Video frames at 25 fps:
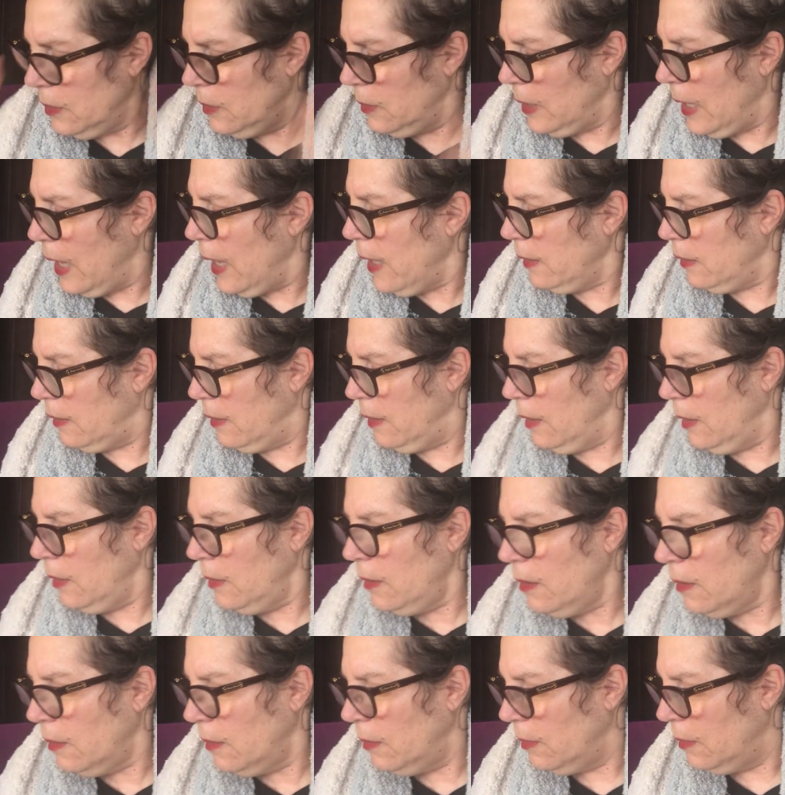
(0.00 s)
hat
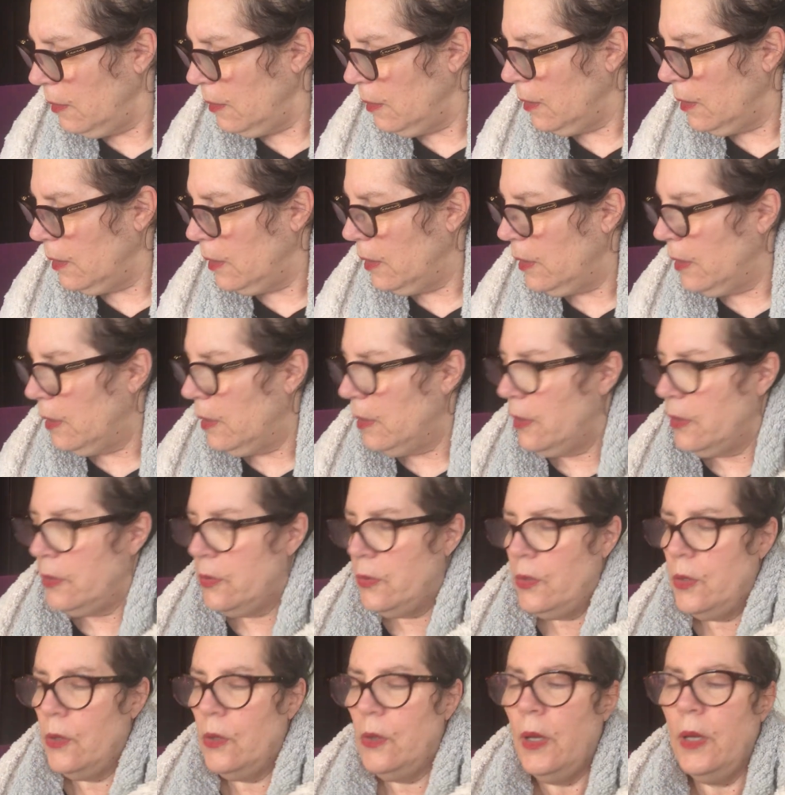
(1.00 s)
thing.
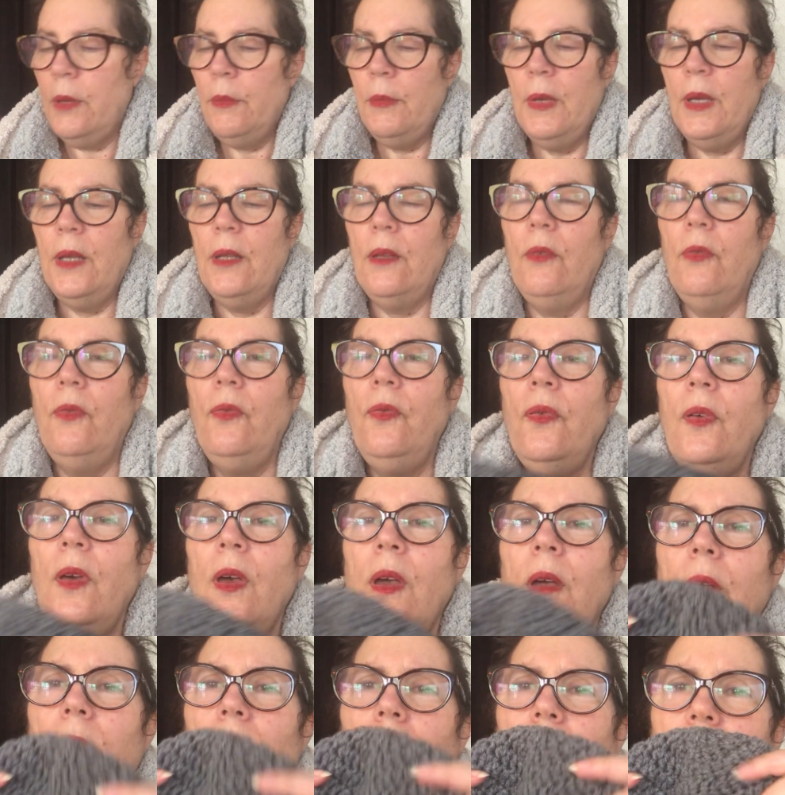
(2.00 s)
So I made a
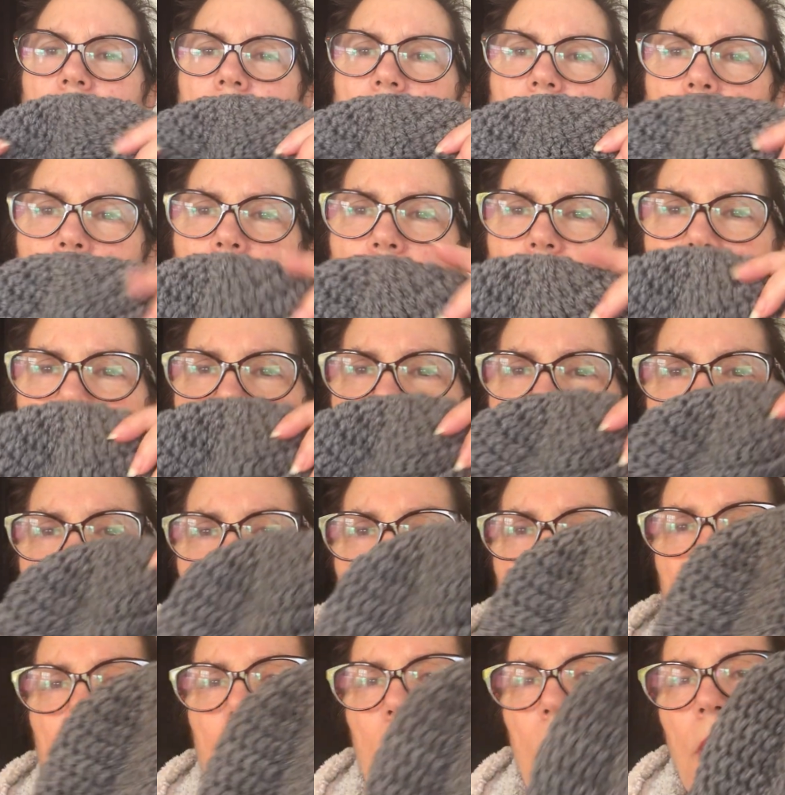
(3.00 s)
very simple, nice
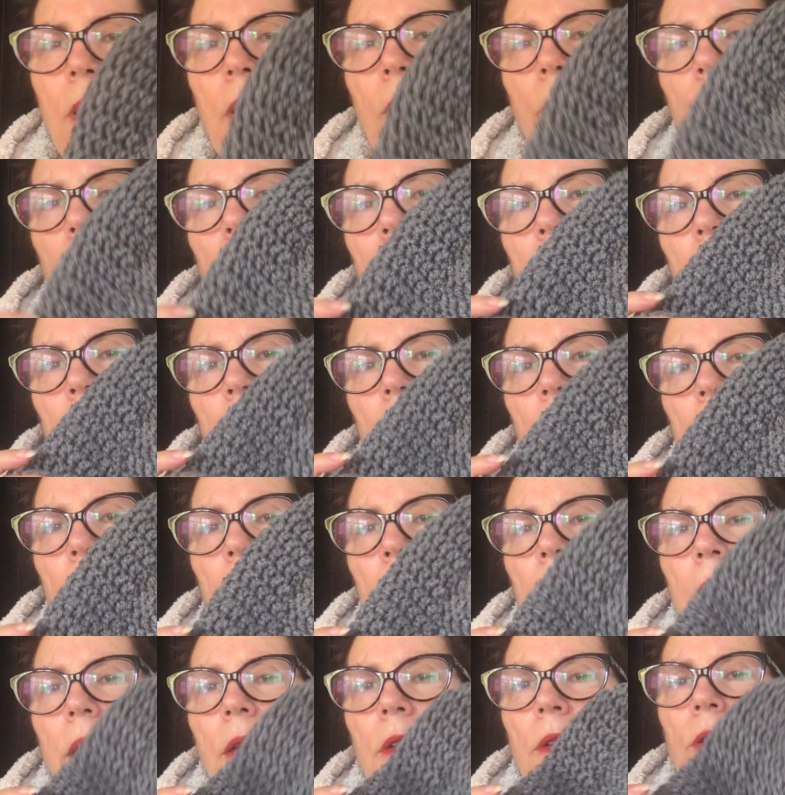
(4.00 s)
beanie.
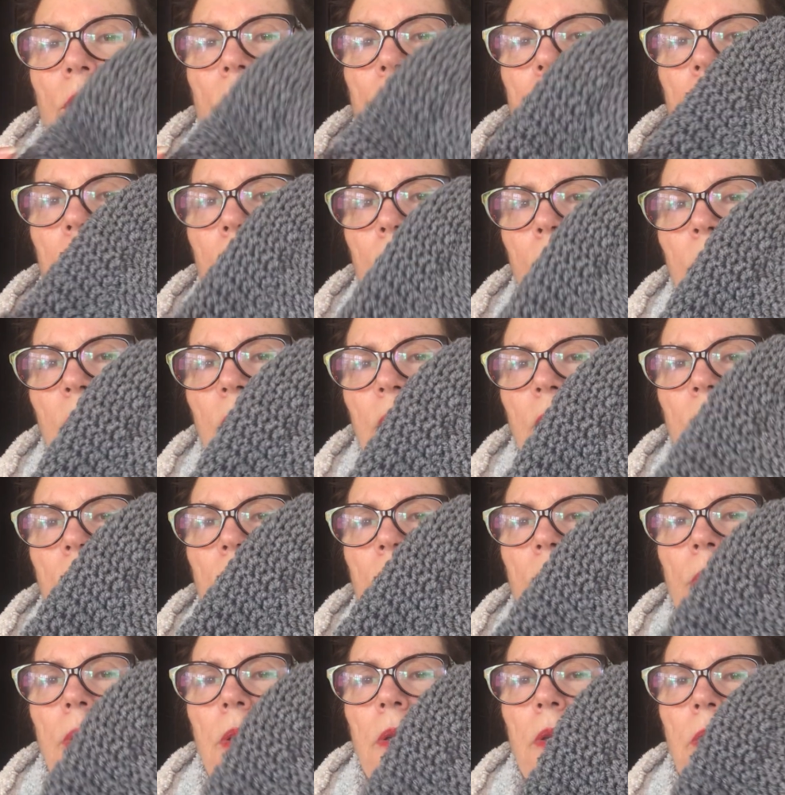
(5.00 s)
And do you know what I'm going to
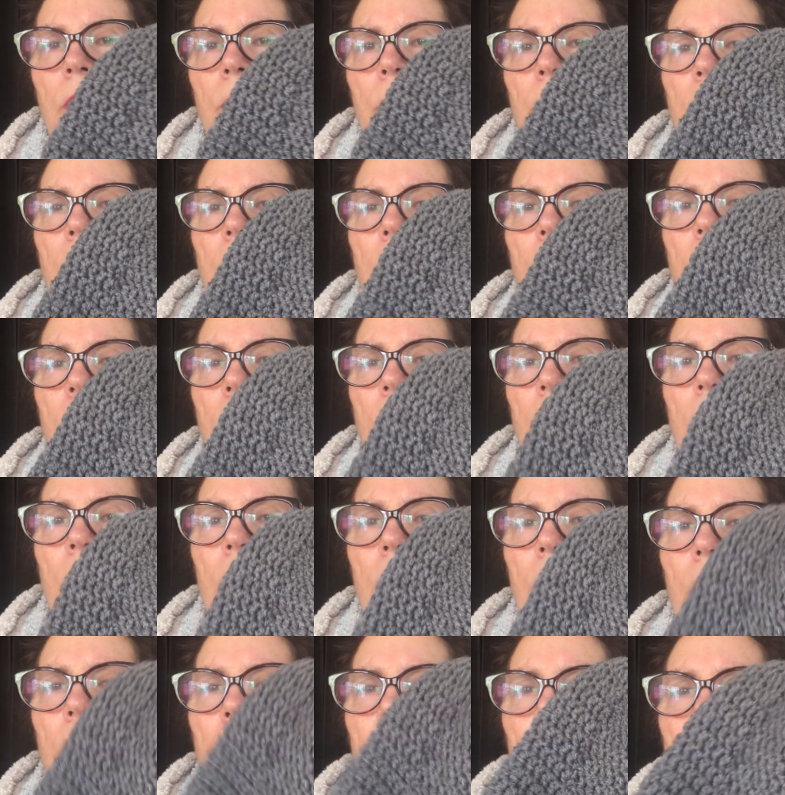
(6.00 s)
do with this beanie?
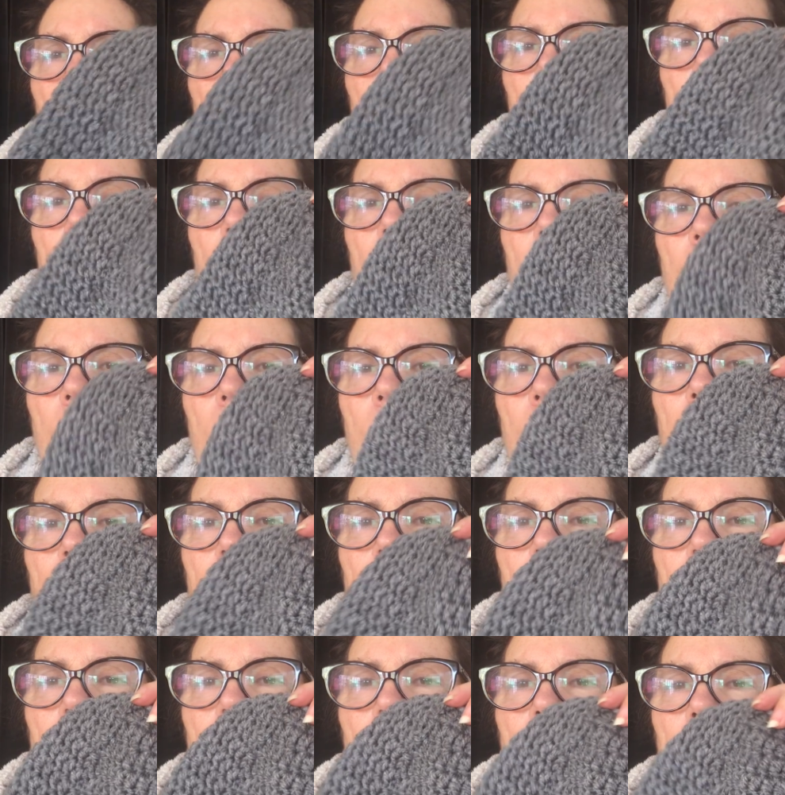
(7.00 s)
And